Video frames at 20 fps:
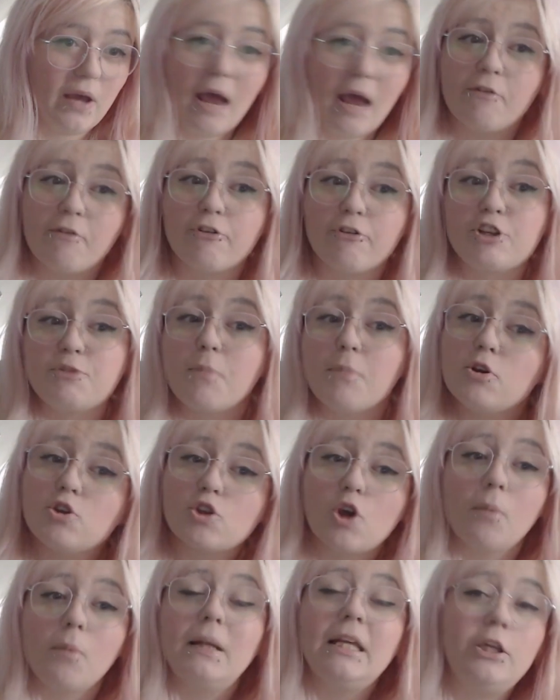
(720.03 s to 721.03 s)
do, however
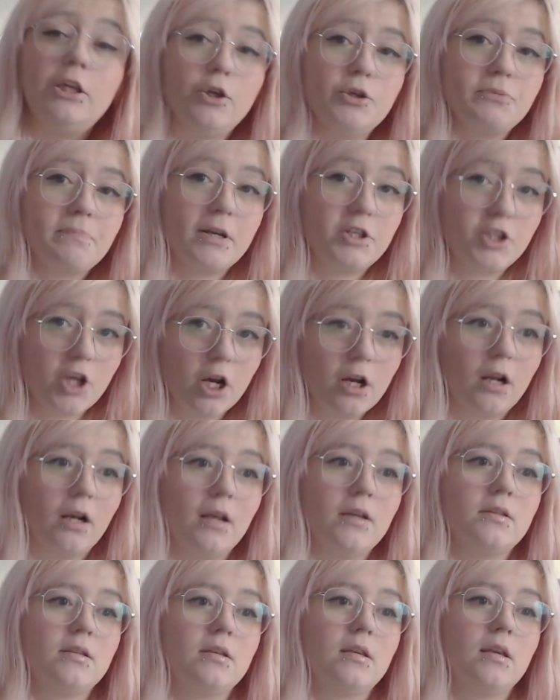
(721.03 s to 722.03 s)
it's most commonly used by
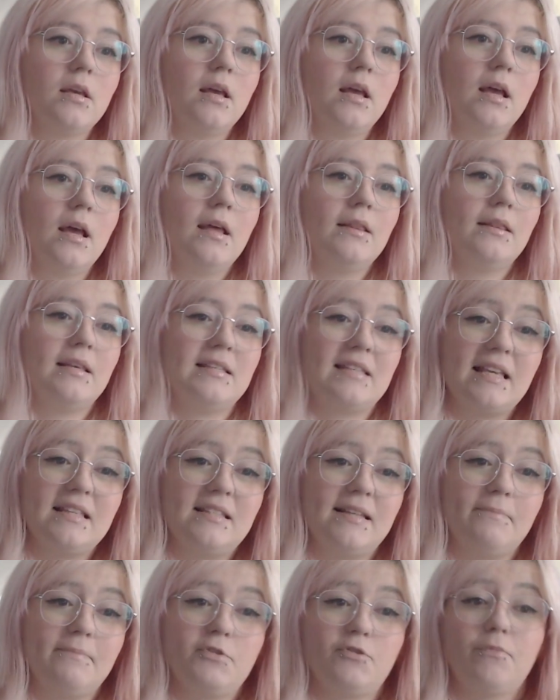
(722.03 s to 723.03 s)
junglers.
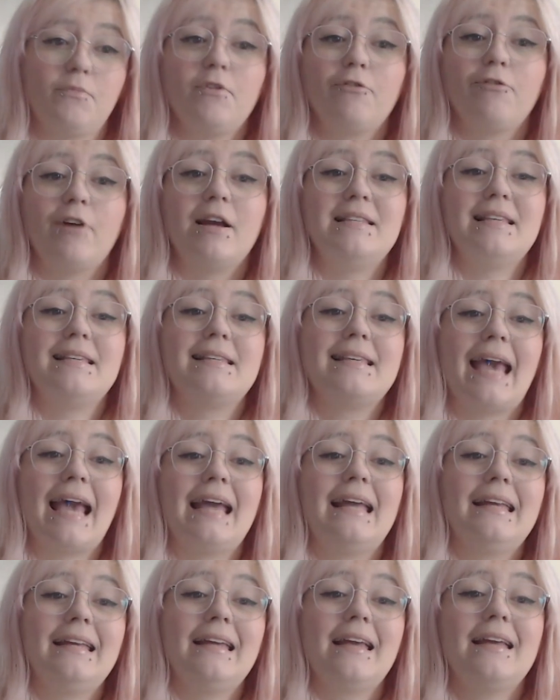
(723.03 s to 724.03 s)
They say it stems from the
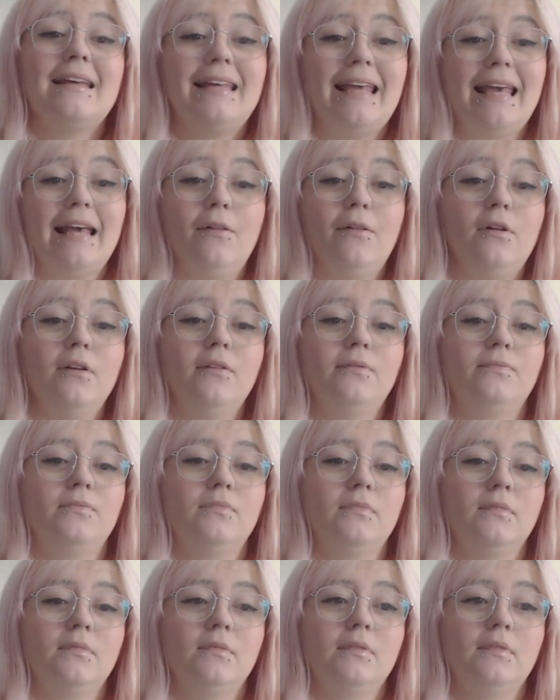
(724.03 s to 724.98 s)
phrases gang, kill.